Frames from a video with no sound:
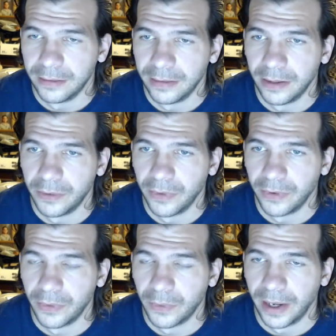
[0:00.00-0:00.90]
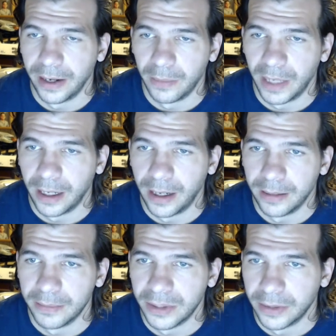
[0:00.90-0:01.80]
with a tornado behind
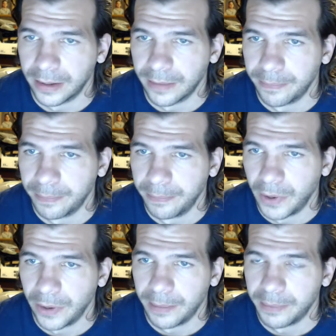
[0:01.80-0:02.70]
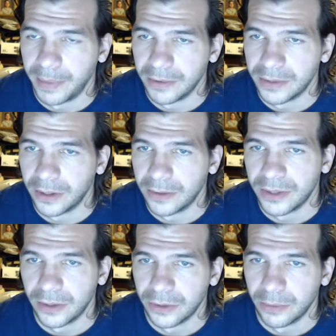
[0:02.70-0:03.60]
them, so they could hurry up and post on
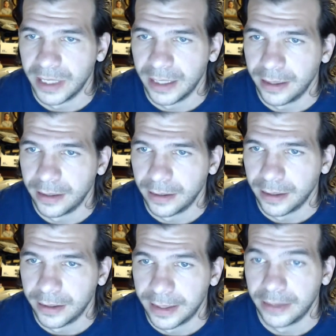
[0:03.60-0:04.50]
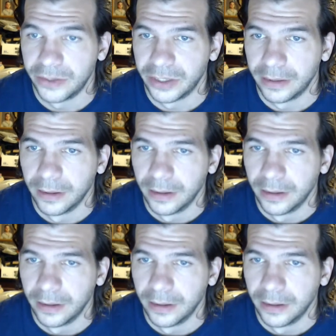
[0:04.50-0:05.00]
social media and get attention.